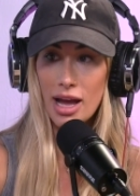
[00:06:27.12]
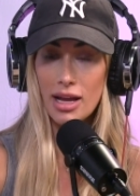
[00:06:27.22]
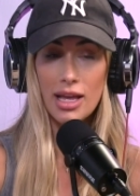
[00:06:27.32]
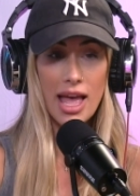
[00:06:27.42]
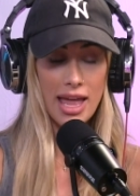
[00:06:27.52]
Yeah,
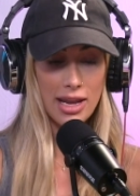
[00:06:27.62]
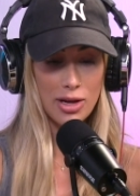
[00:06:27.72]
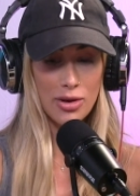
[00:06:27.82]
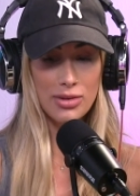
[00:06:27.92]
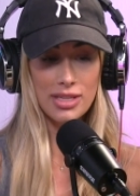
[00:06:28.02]
and
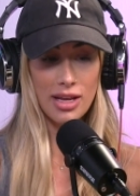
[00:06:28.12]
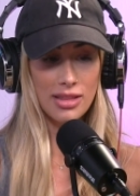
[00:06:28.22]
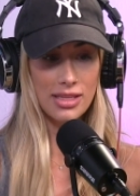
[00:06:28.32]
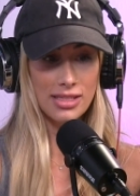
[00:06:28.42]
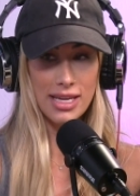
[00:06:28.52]
it goes
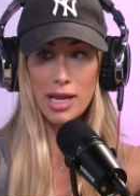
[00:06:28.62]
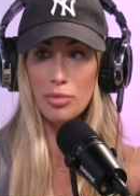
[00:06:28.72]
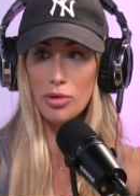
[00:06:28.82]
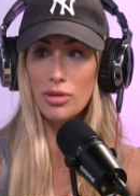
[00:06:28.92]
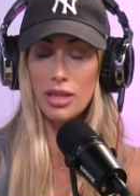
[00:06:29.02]
on this
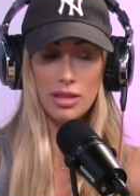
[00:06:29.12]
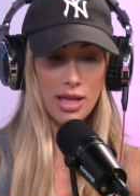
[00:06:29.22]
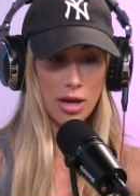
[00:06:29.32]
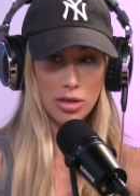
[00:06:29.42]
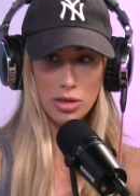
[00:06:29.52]
table
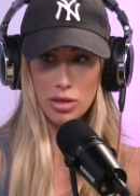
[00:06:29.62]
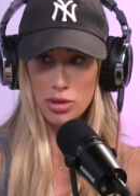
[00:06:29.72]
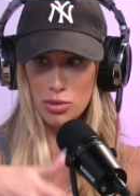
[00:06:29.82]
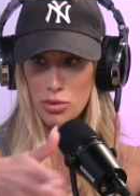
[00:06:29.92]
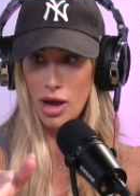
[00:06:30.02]
that
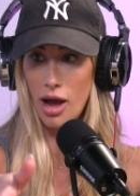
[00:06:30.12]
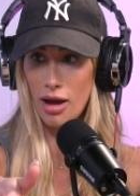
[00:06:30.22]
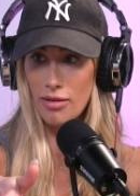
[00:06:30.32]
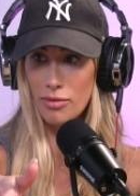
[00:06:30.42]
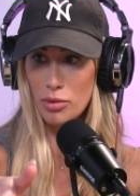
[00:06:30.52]
you
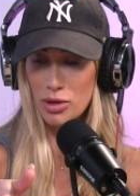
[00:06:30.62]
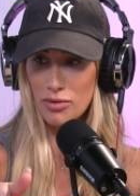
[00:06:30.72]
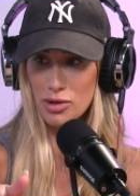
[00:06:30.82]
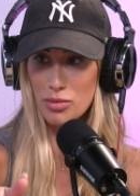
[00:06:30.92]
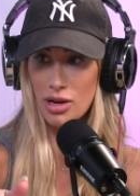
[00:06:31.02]
have when you
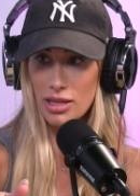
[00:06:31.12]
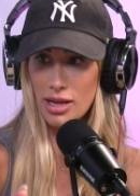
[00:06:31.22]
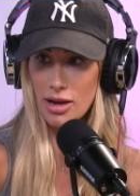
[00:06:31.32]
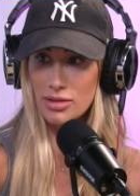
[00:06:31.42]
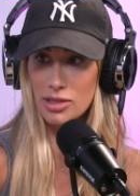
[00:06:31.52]
first walk in
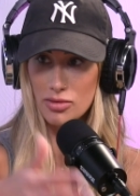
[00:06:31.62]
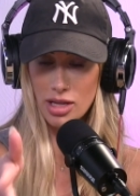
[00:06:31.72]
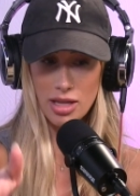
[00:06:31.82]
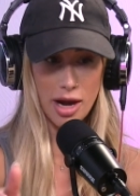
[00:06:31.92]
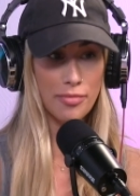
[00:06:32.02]
the house. It's
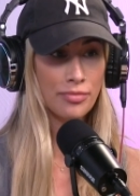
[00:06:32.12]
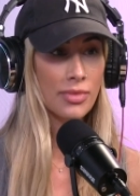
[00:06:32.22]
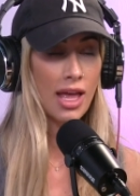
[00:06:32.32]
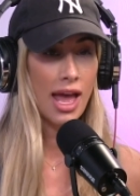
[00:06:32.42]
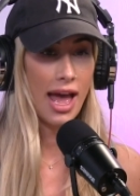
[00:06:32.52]
right there.
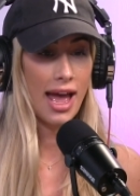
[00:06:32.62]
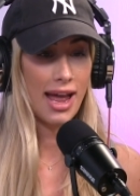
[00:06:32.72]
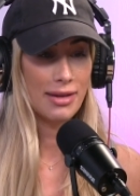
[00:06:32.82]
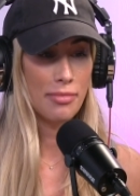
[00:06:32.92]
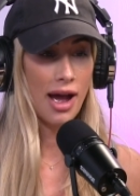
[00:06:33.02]

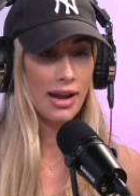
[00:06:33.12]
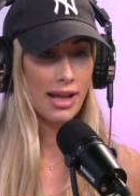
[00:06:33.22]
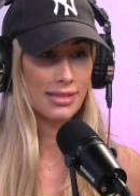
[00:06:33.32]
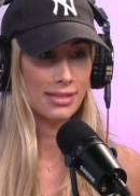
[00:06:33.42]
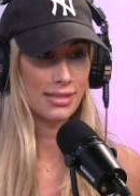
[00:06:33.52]
And Matt
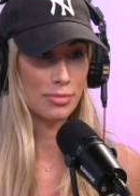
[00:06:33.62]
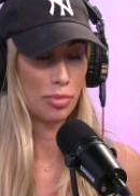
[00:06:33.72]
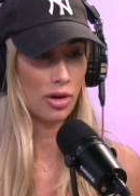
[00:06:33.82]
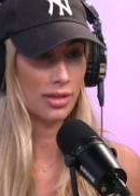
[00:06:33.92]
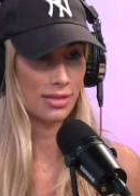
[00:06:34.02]
has this
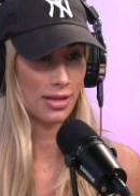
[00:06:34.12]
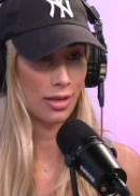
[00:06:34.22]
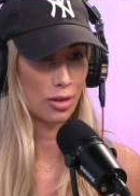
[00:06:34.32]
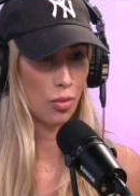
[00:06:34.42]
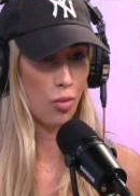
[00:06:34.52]
book that's
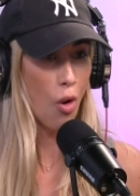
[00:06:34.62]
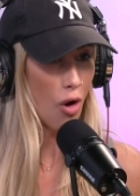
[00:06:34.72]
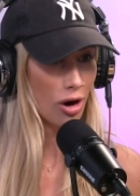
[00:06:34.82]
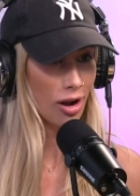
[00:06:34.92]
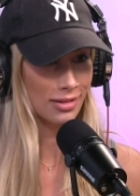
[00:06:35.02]
like the
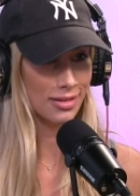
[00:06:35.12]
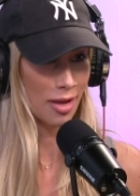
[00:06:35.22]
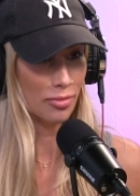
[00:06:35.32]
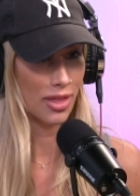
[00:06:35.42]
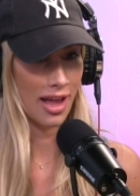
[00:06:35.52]
war on
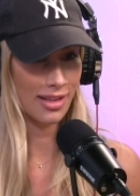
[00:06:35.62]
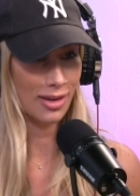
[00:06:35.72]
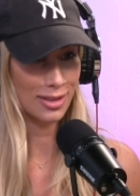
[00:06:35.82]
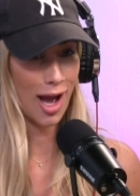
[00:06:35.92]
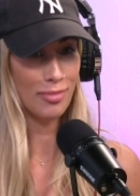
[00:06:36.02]
something
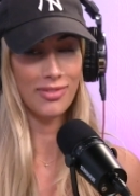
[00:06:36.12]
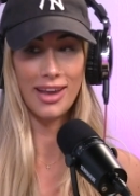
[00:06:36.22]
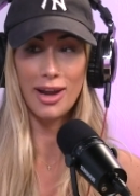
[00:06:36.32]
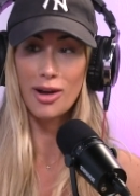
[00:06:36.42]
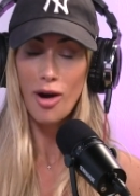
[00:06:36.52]
on top of it.
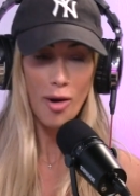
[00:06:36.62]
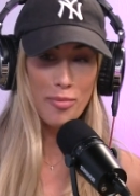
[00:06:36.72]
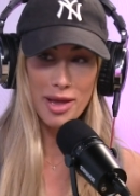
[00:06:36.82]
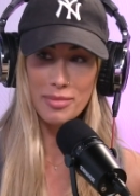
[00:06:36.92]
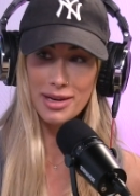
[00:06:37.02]
And I go, oh,
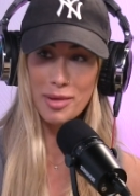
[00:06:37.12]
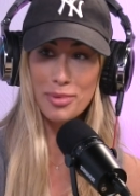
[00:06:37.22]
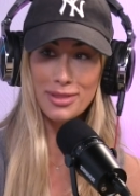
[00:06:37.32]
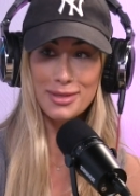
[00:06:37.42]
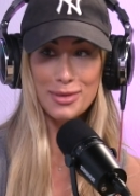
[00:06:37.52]
babe, can I
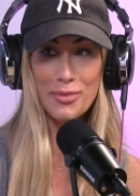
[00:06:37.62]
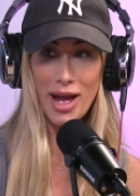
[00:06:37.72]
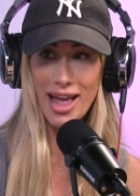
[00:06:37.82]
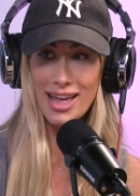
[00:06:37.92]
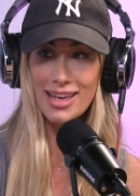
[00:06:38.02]
put this
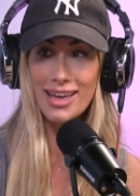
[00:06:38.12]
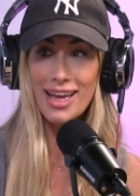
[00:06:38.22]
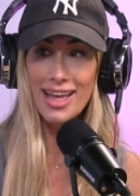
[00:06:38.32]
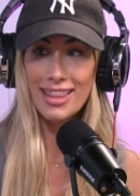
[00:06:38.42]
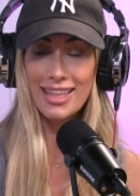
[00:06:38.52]
away?
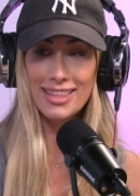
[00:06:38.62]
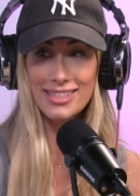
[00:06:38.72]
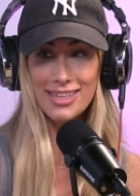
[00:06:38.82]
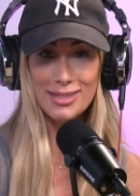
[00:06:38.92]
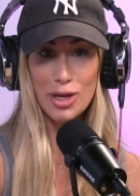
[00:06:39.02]
Like,
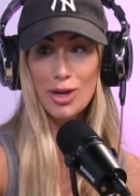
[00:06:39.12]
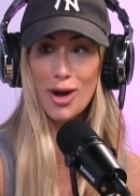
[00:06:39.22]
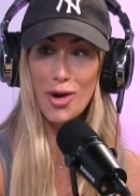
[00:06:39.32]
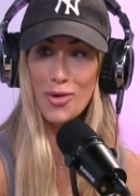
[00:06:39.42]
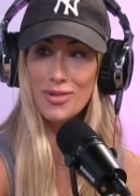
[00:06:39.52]
this doesn't
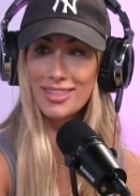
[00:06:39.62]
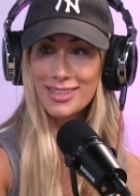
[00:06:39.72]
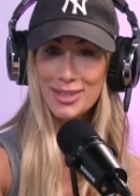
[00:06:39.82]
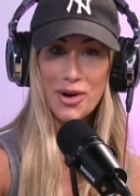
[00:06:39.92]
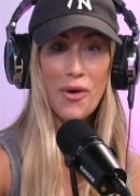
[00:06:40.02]
go
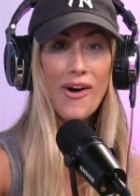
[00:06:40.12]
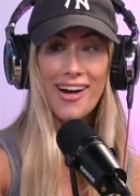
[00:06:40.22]
with the decor.